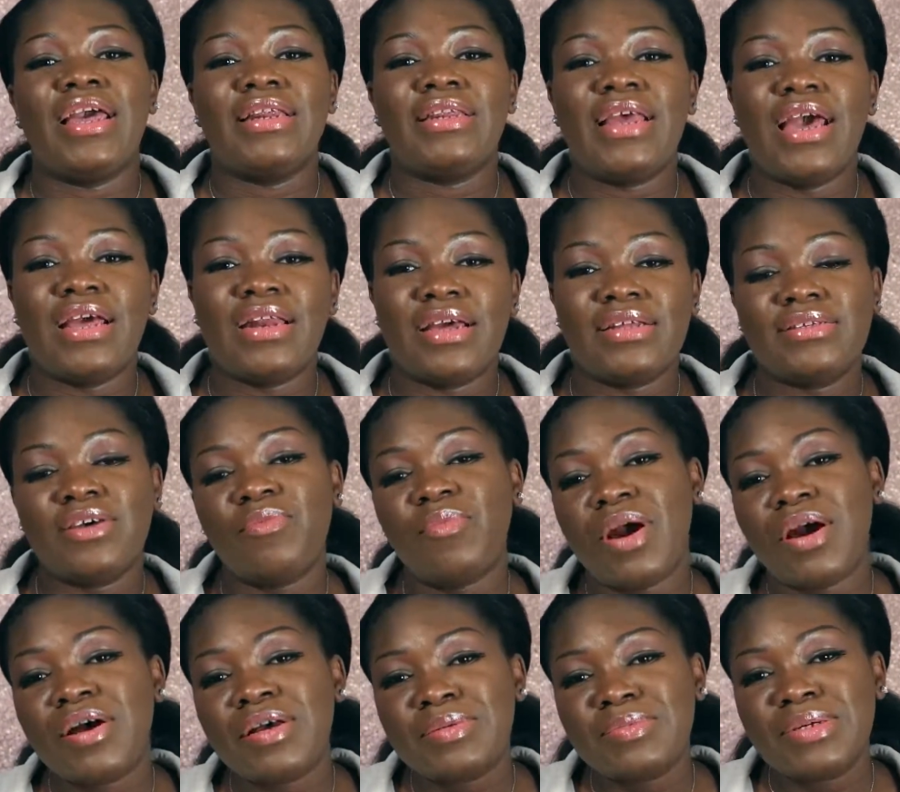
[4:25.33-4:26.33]
Then I tell
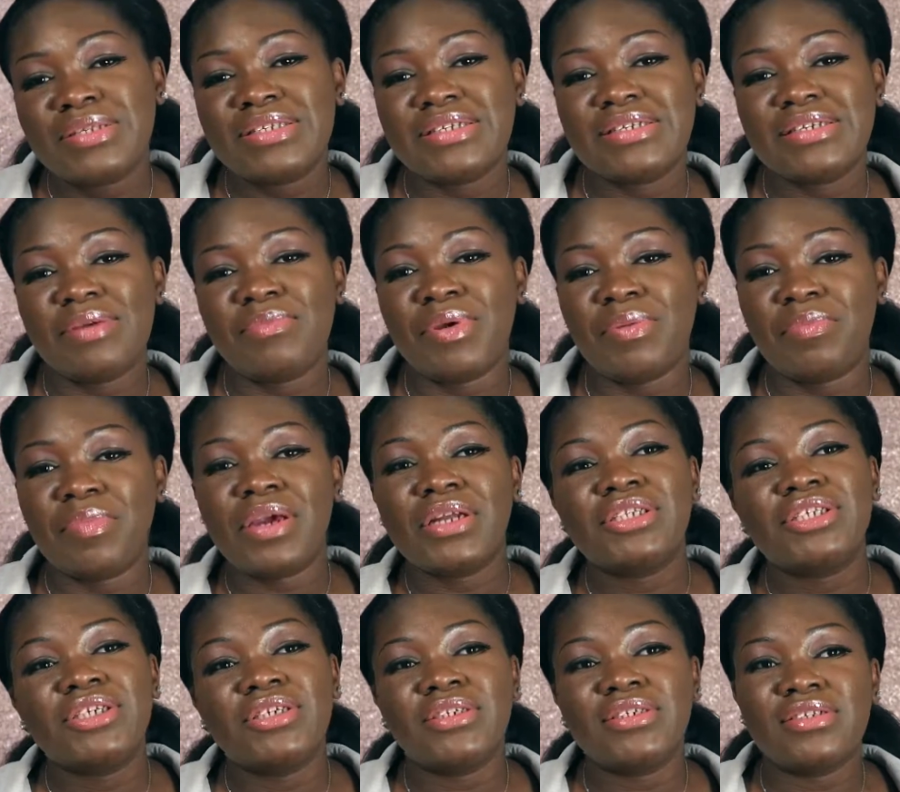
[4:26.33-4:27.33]
my husband to send me
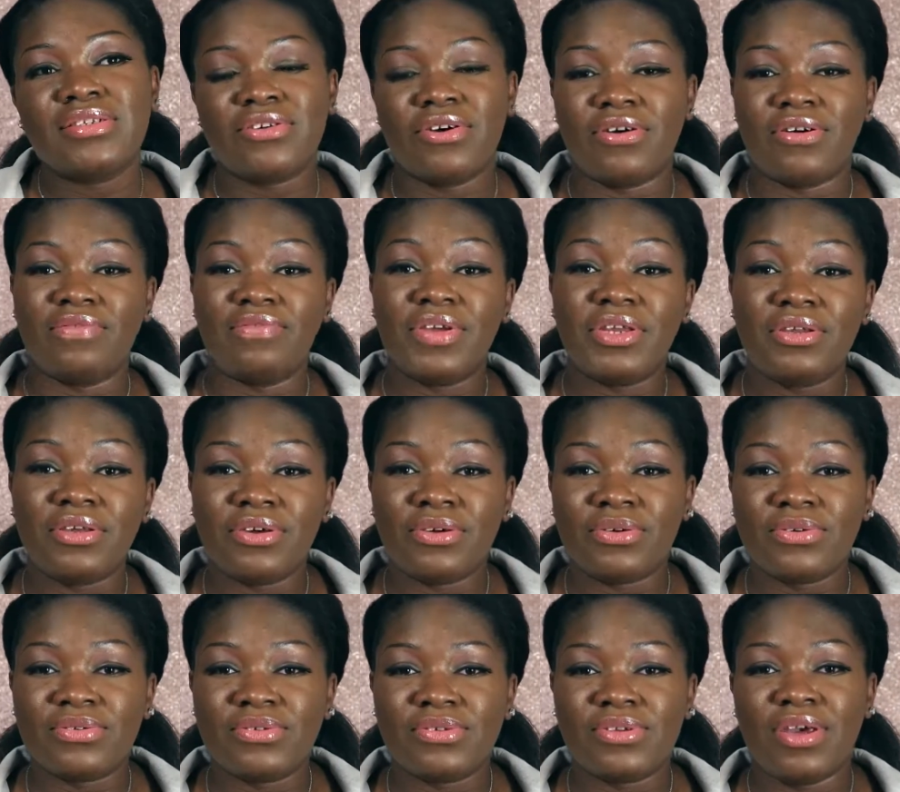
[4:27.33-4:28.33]
pictures or
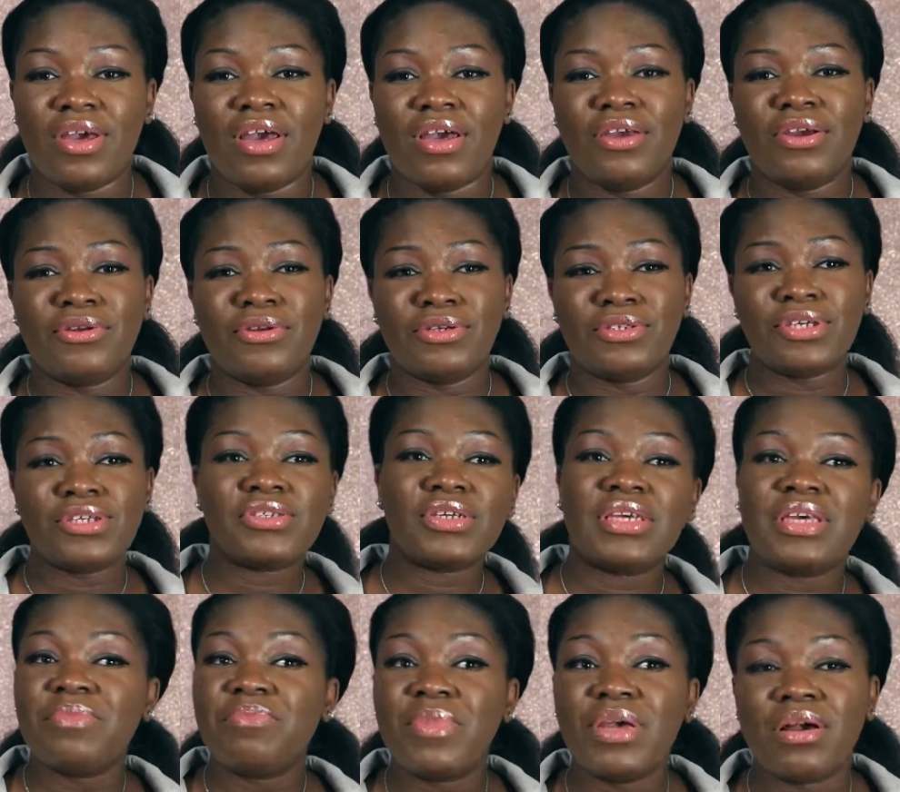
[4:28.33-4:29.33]
videos, just to
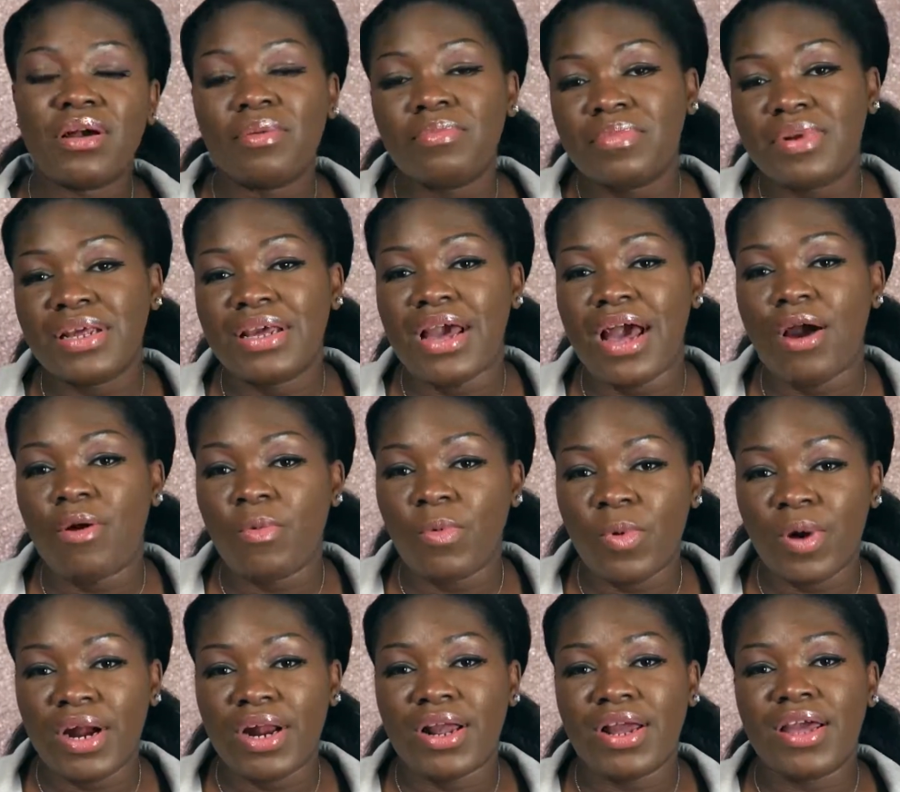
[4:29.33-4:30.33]
keep me company at
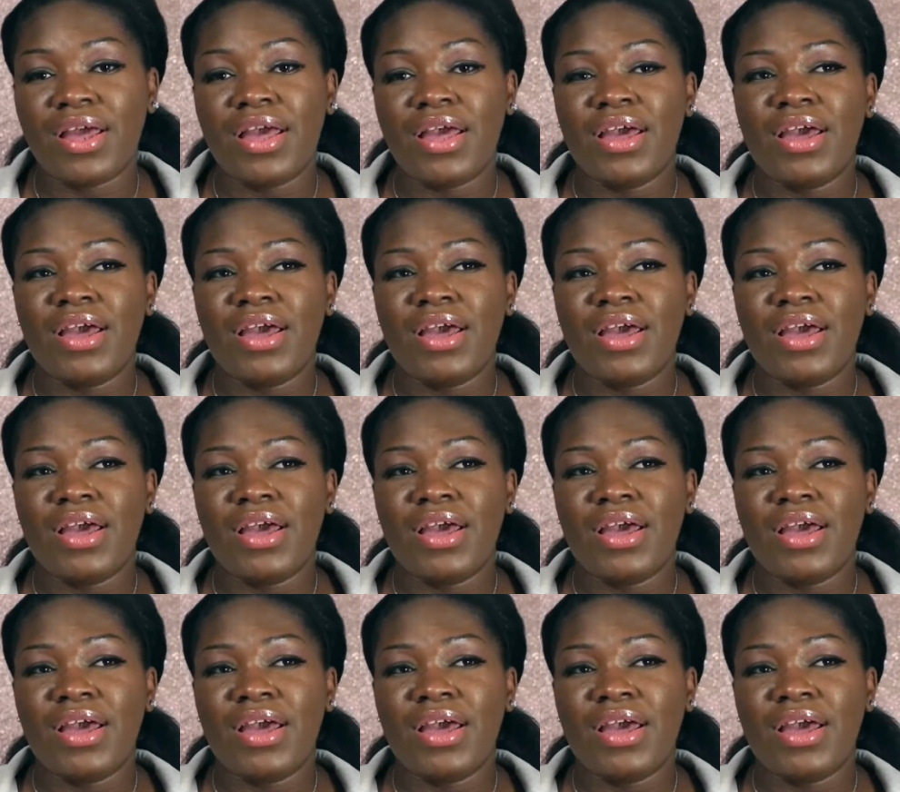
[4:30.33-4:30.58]
work.